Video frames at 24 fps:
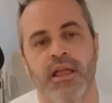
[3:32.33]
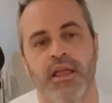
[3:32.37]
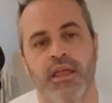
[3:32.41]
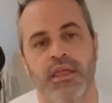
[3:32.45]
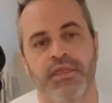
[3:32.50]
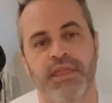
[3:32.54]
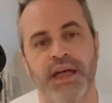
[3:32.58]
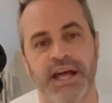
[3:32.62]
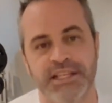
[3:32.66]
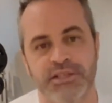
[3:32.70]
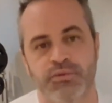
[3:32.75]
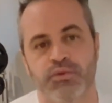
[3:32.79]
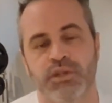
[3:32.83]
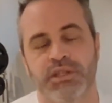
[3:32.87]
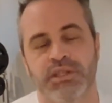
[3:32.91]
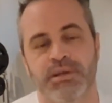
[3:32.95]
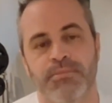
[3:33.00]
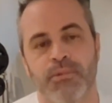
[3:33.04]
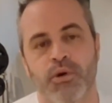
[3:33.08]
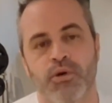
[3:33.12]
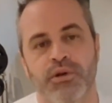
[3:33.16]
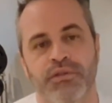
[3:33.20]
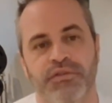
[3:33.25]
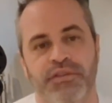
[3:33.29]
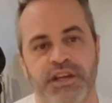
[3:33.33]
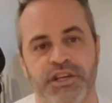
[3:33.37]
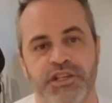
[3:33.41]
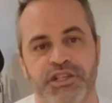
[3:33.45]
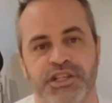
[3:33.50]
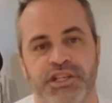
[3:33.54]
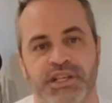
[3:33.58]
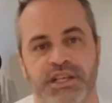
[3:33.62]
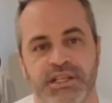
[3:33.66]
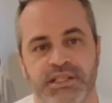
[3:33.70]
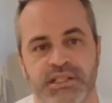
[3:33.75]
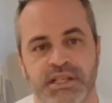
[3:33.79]
That's what the
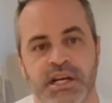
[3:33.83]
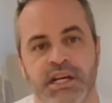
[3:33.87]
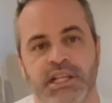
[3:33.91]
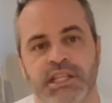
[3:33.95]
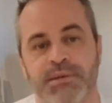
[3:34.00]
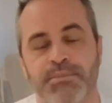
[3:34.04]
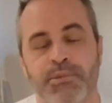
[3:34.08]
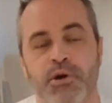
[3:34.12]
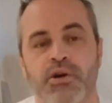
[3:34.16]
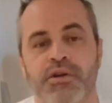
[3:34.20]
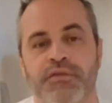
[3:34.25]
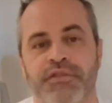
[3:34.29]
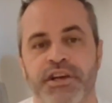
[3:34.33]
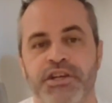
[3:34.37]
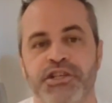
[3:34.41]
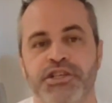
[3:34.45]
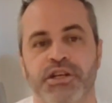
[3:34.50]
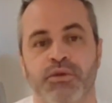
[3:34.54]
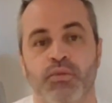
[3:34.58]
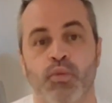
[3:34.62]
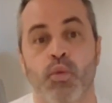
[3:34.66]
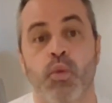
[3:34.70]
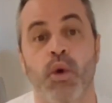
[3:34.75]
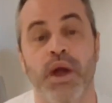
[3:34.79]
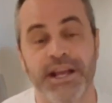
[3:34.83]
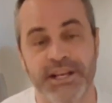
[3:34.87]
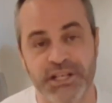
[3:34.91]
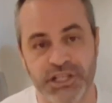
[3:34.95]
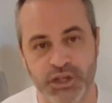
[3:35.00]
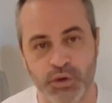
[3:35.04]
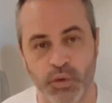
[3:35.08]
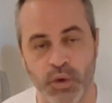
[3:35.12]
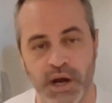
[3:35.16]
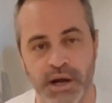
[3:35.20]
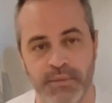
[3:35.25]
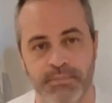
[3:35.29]
motivation is. The motivation wakes
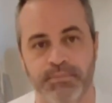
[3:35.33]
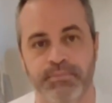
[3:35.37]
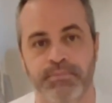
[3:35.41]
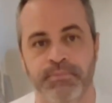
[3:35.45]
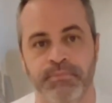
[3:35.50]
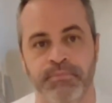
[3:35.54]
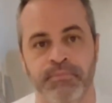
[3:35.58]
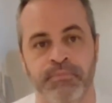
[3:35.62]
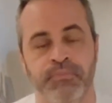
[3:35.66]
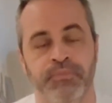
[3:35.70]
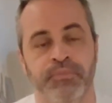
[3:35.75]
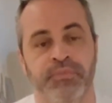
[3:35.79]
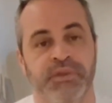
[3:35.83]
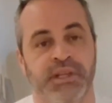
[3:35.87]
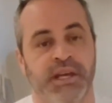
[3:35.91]
you up